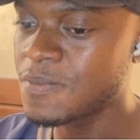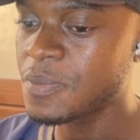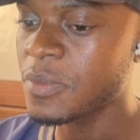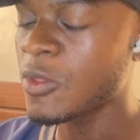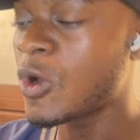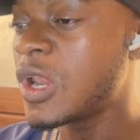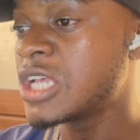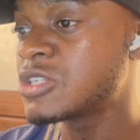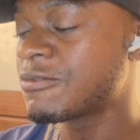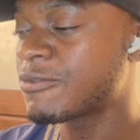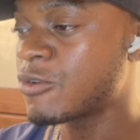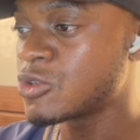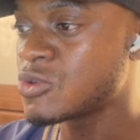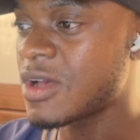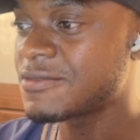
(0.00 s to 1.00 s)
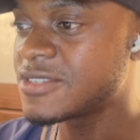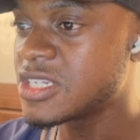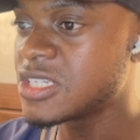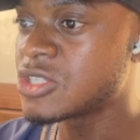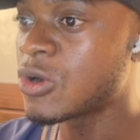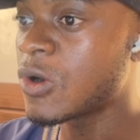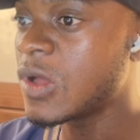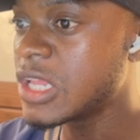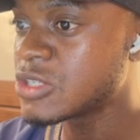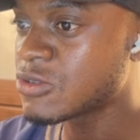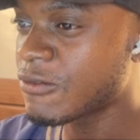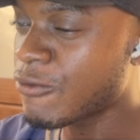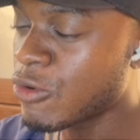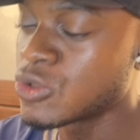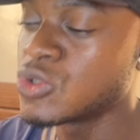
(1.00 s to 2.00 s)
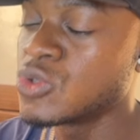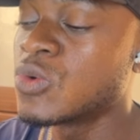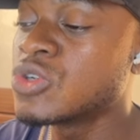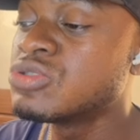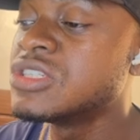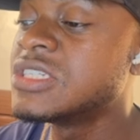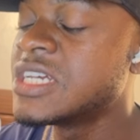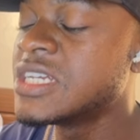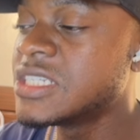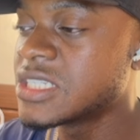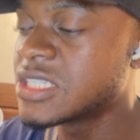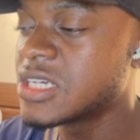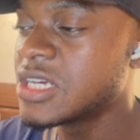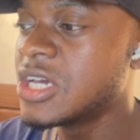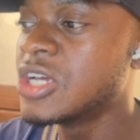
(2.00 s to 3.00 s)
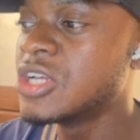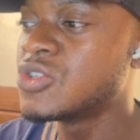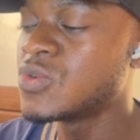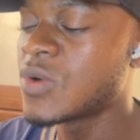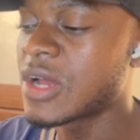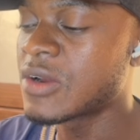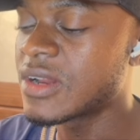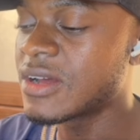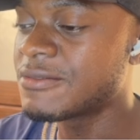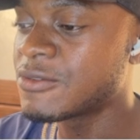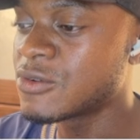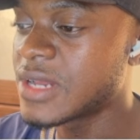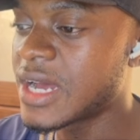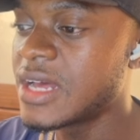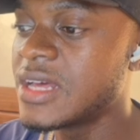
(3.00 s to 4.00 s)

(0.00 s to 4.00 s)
unless of course you have changed it, or unless of course you want to change it to another folder.